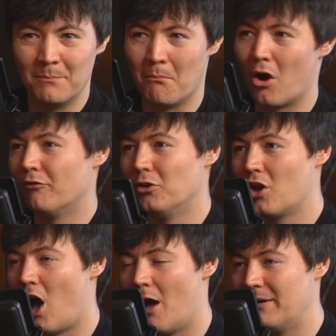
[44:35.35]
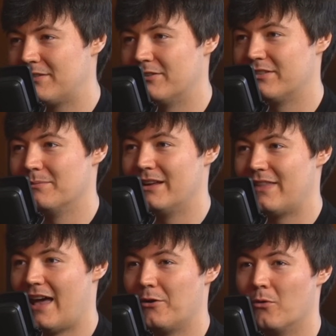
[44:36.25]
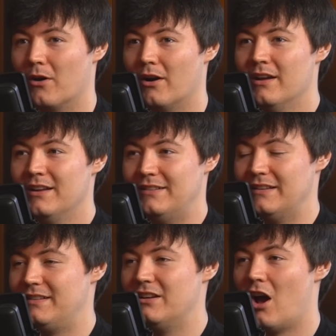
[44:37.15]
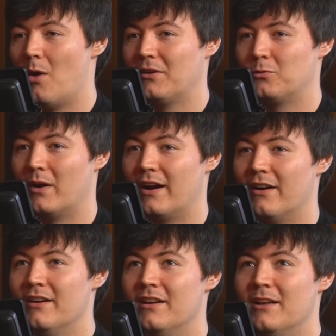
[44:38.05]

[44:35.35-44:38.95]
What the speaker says: Marvel Comics or something like that, or DC Comics, where